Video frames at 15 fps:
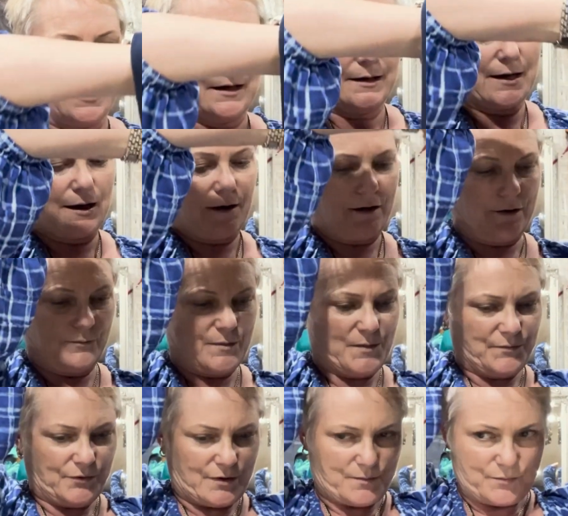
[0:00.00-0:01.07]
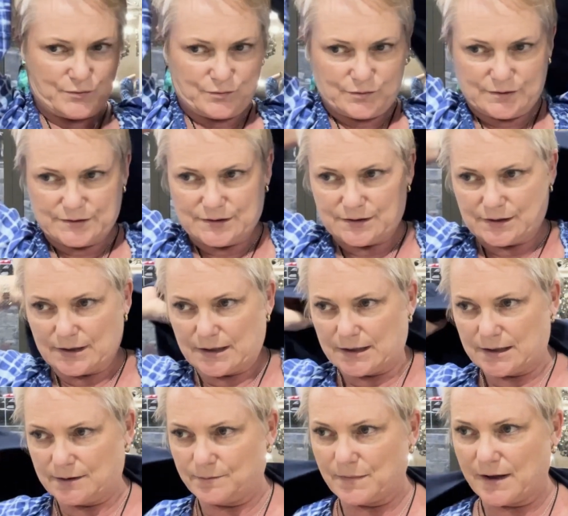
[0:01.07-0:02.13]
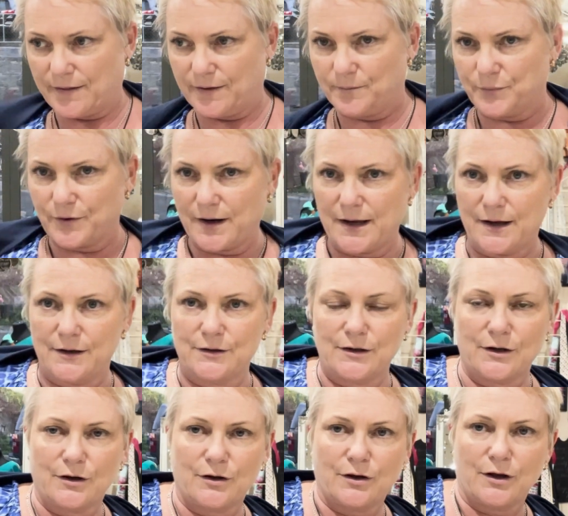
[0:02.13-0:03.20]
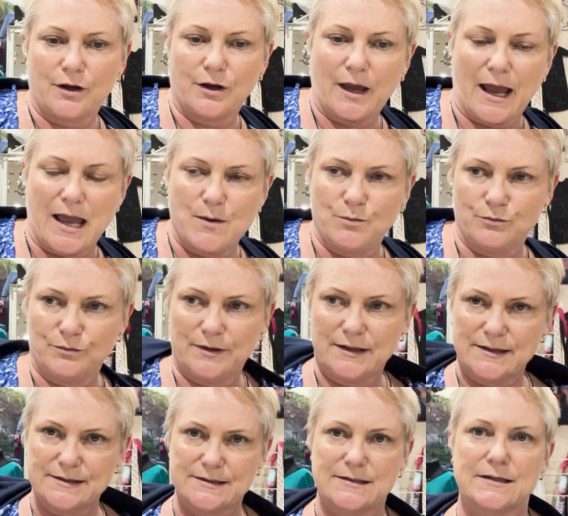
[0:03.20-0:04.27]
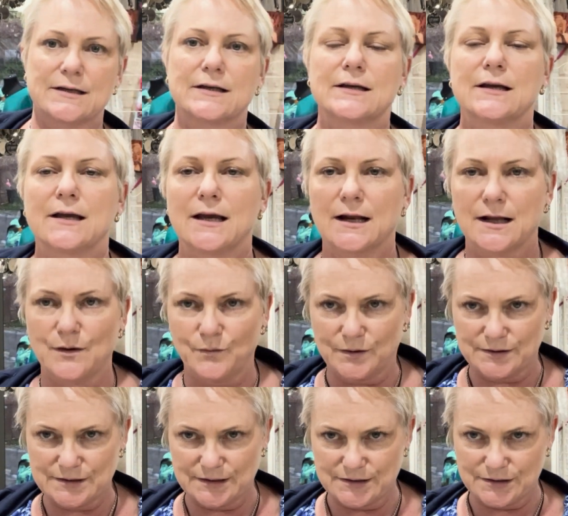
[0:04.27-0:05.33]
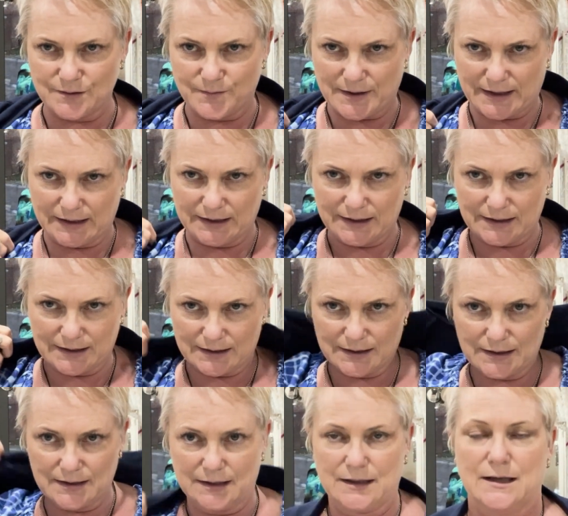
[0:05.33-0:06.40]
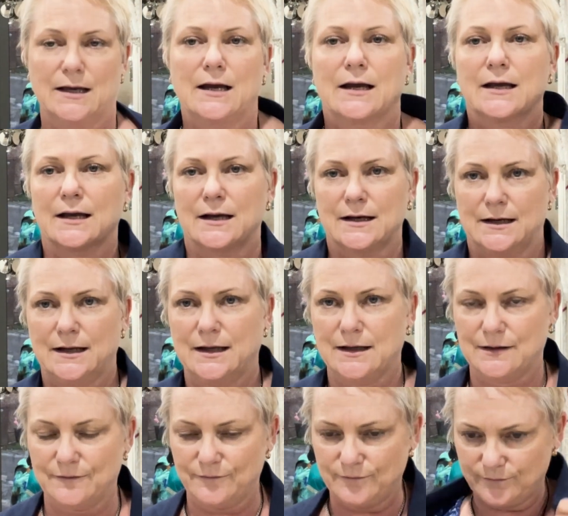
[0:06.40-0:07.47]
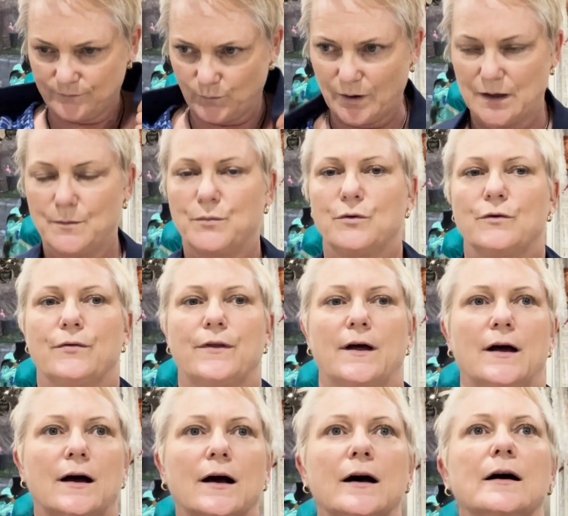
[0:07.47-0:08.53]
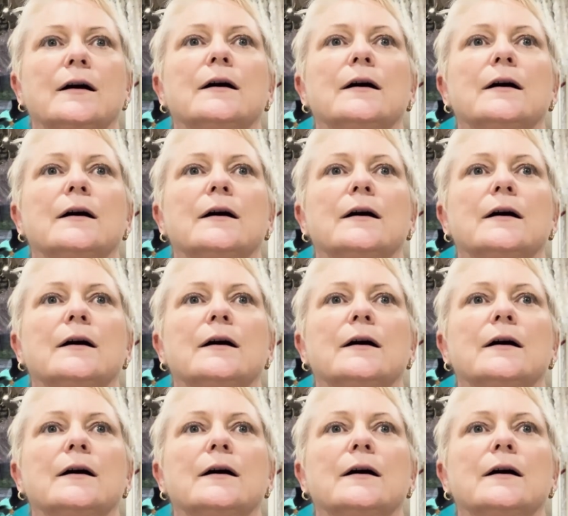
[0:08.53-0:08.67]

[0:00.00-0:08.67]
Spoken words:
Now, remember I bought the brown cable knit, and I wanted to make a cardi out of, well, I bought the,